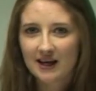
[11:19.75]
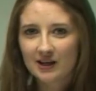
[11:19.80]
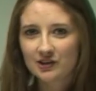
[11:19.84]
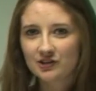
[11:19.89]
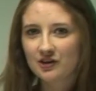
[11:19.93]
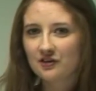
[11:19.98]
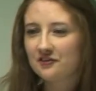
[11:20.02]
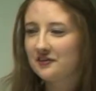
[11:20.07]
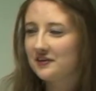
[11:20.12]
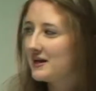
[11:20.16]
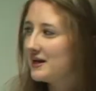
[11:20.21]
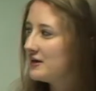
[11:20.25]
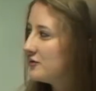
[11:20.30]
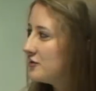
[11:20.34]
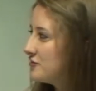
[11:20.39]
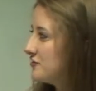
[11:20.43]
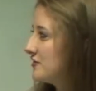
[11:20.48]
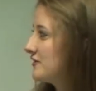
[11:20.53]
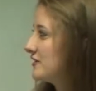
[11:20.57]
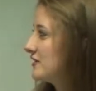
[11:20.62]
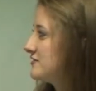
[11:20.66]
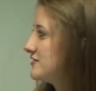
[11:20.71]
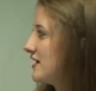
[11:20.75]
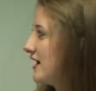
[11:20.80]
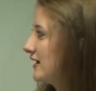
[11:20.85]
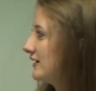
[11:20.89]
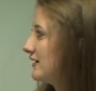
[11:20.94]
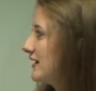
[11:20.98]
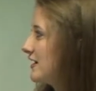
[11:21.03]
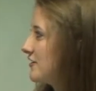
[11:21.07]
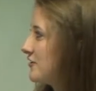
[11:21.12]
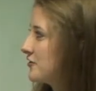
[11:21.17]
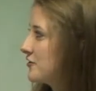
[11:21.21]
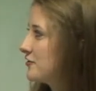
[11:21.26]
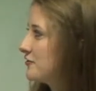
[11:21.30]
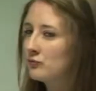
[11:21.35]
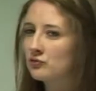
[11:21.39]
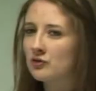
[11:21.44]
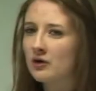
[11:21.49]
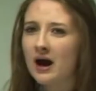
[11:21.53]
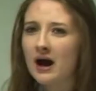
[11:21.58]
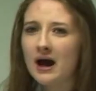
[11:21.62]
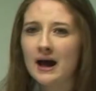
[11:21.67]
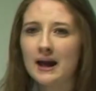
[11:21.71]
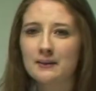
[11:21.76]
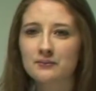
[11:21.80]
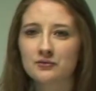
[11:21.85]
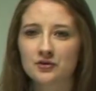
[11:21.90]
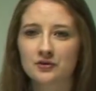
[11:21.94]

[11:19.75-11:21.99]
She's here using the technique of rhyme